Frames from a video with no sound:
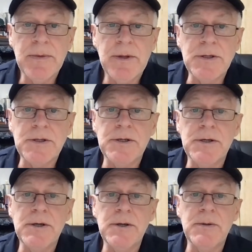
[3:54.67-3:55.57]
That's
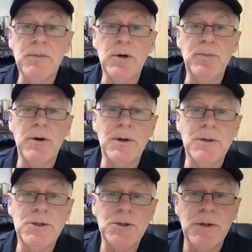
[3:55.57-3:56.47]
my pride
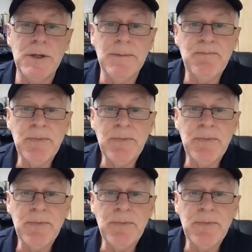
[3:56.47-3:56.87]
and joy.